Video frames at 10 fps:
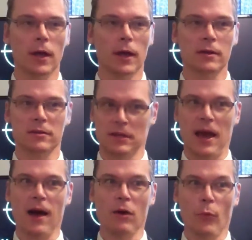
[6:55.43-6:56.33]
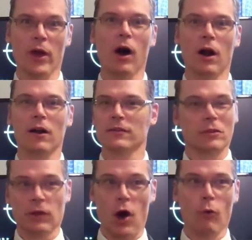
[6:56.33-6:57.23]
And yeah, we are. It's
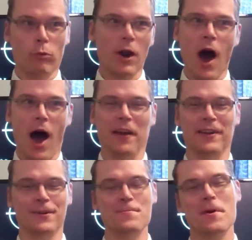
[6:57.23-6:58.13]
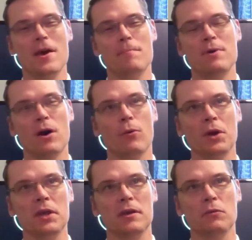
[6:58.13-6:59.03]
like, no, we're not. But when
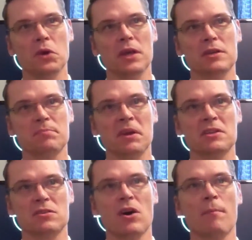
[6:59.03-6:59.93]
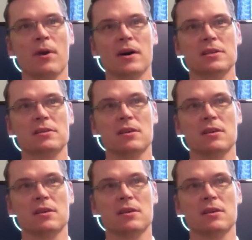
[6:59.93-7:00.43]
he explained his thought process,